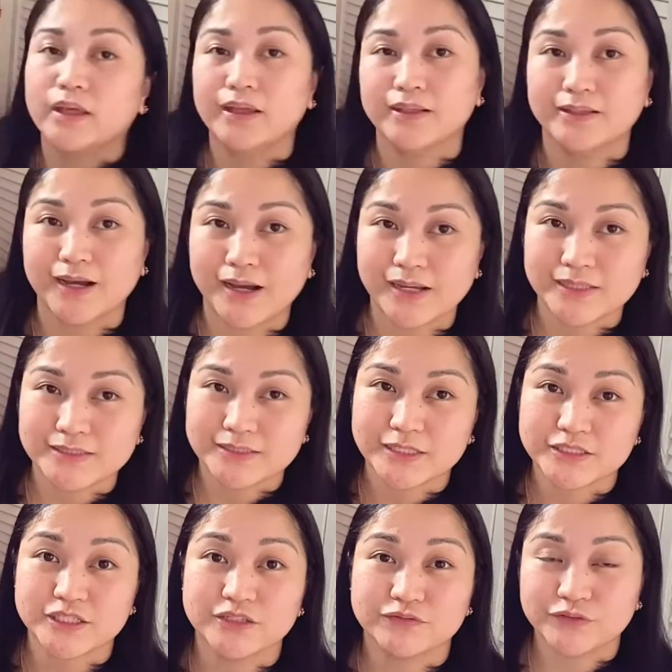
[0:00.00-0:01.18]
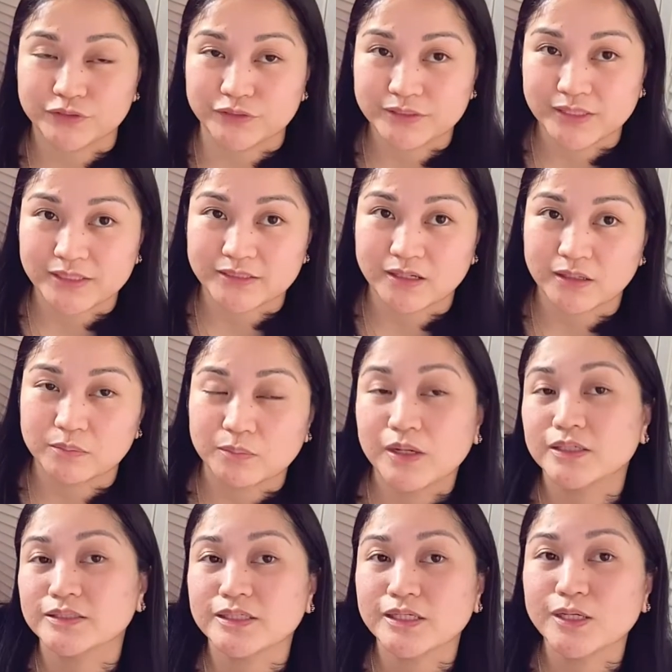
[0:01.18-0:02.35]
And guys, that's it for today's
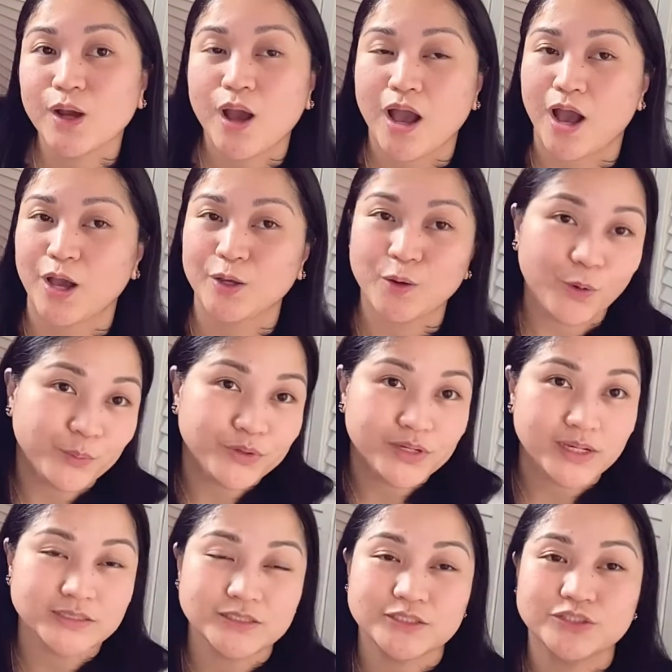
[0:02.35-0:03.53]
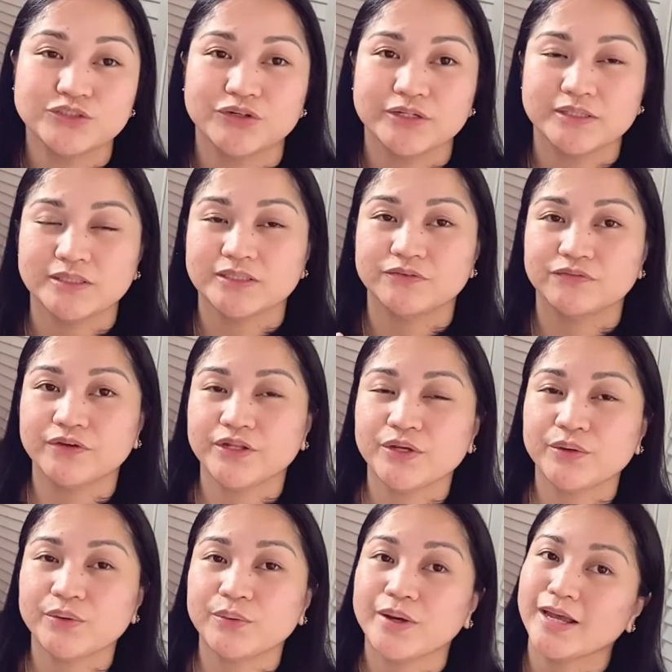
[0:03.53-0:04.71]
unboxing. I hope you guys enjoyed this
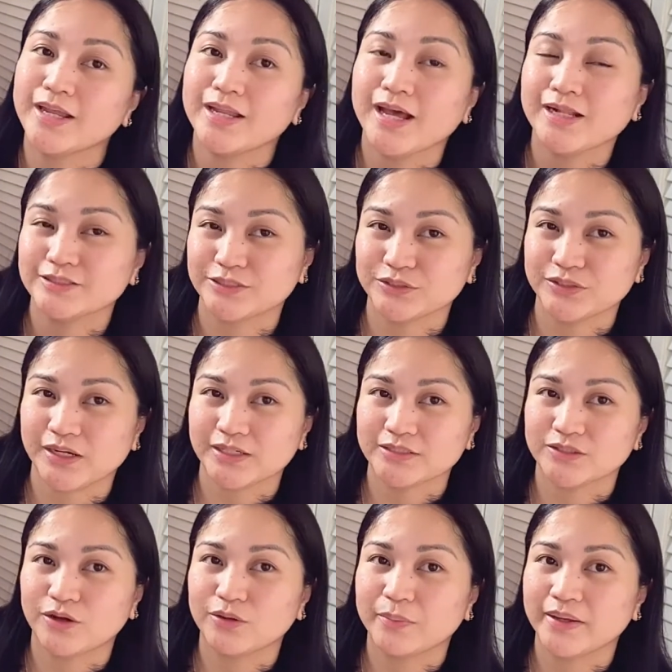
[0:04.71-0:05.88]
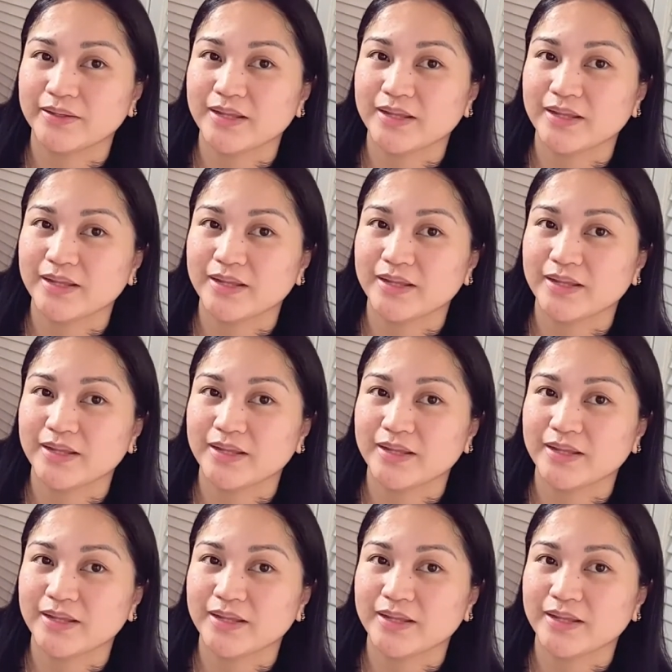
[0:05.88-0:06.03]
video, and I'll see you guys on my